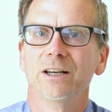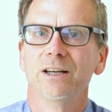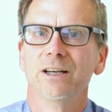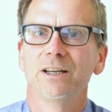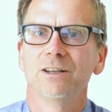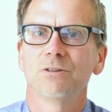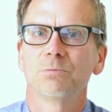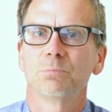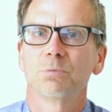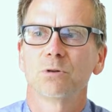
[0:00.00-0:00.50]

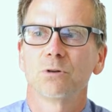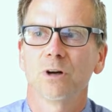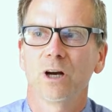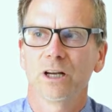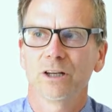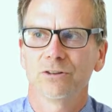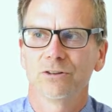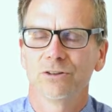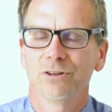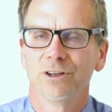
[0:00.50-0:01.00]
It's
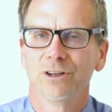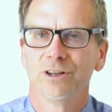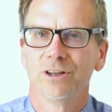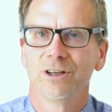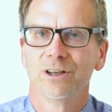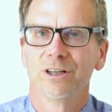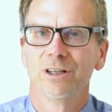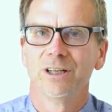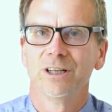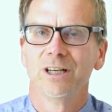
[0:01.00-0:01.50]
price.
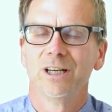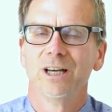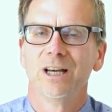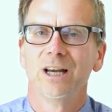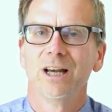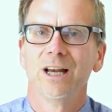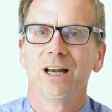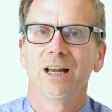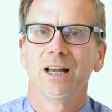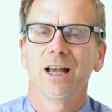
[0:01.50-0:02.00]

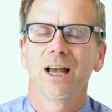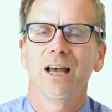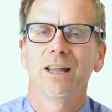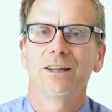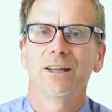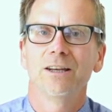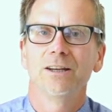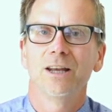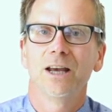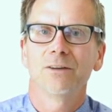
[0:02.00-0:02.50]
And
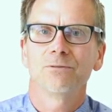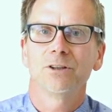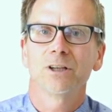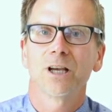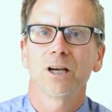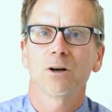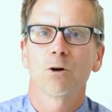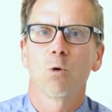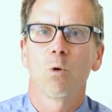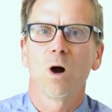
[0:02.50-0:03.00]
then you have to
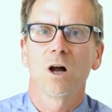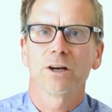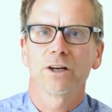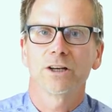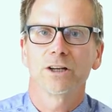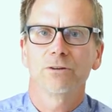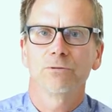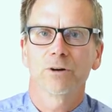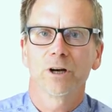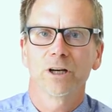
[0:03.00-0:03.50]
get
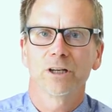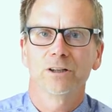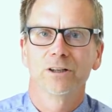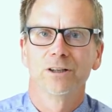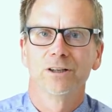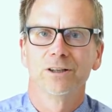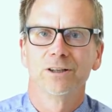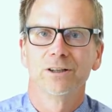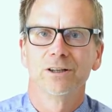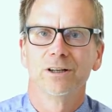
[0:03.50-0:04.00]
quantity right.
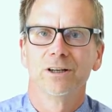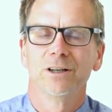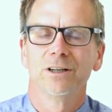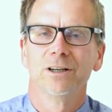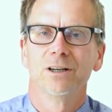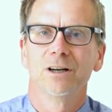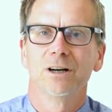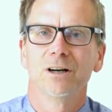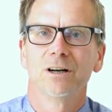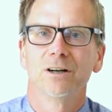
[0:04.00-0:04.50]

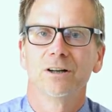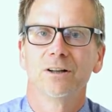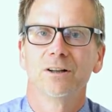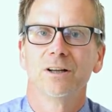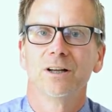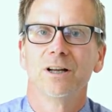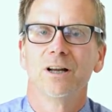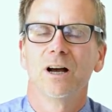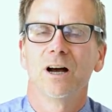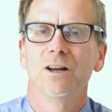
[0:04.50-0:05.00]

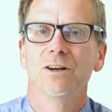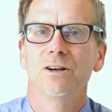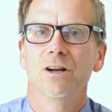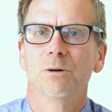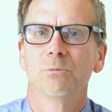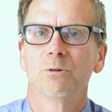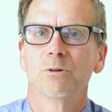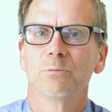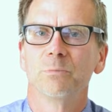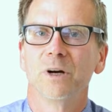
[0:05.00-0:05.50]
A
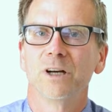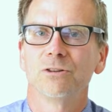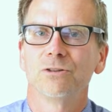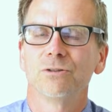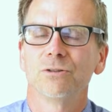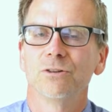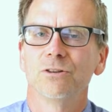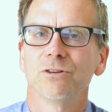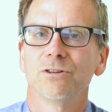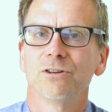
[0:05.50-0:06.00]
number of my
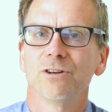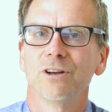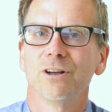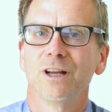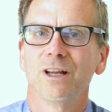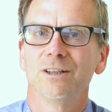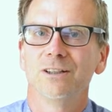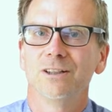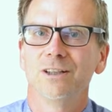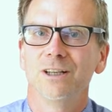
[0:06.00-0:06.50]
students
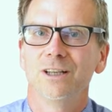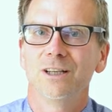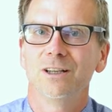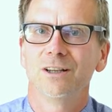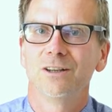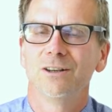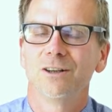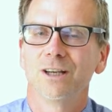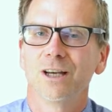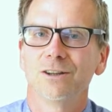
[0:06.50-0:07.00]

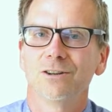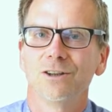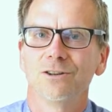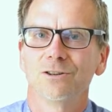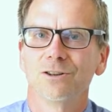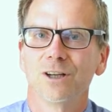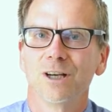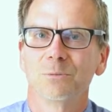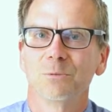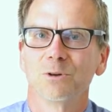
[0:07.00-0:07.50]
get these
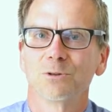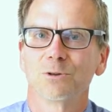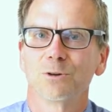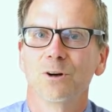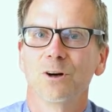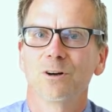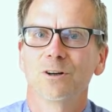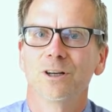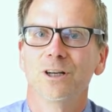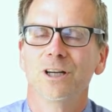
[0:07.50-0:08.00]
labels
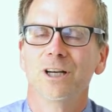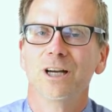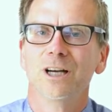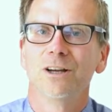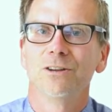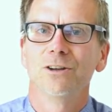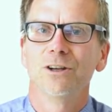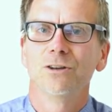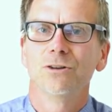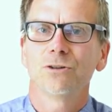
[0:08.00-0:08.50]
wrong.
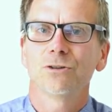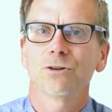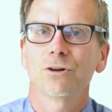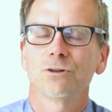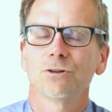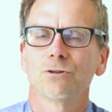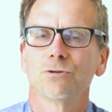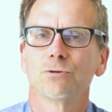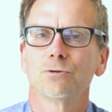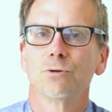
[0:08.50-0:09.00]
Then you
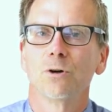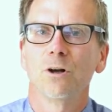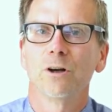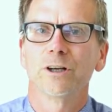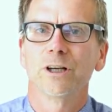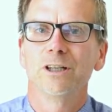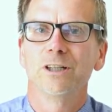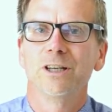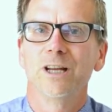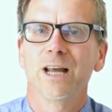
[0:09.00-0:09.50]
start drawing
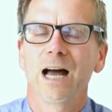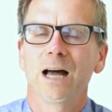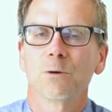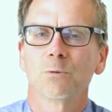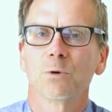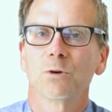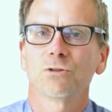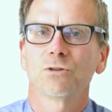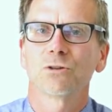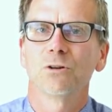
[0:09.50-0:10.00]
a
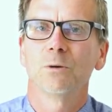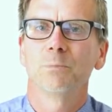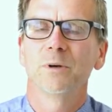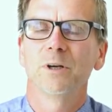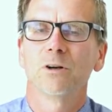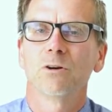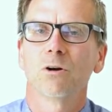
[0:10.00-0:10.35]
downward sloping